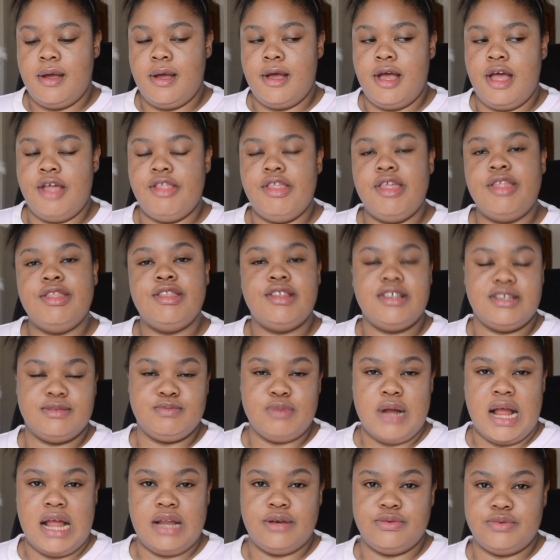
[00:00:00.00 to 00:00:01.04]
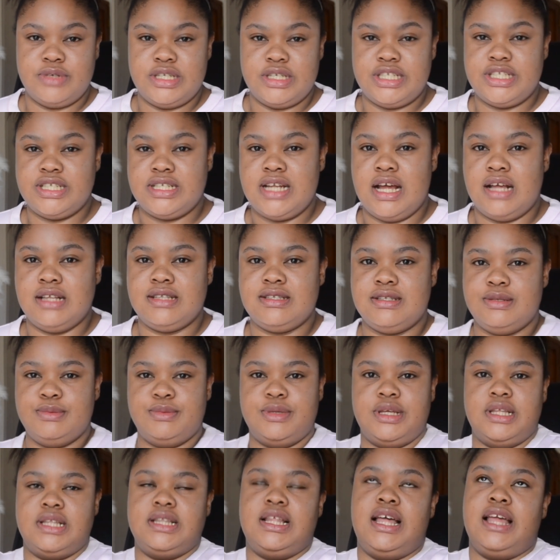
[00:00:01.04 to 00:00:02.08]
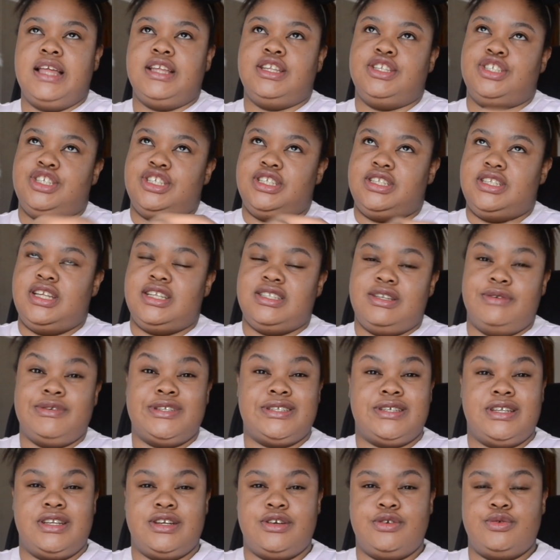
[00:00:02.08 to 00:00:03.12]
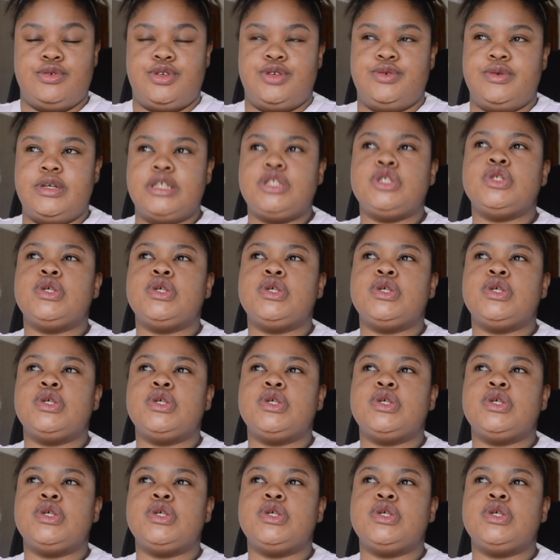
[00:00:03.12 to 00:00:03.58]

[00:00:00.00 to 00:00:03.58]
And then this brand reached out to me like just as I was gonna go do it.